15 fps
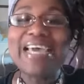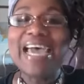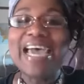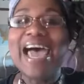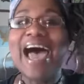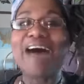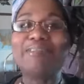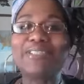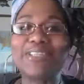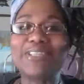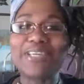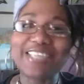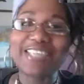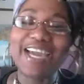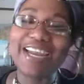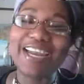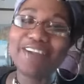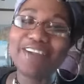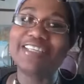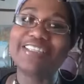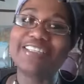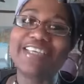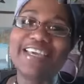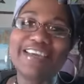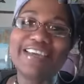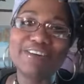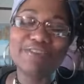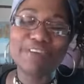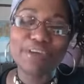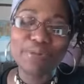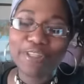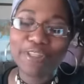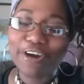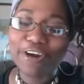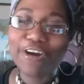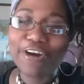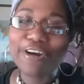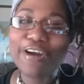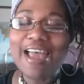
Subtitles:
I'm so excited for this interview with her.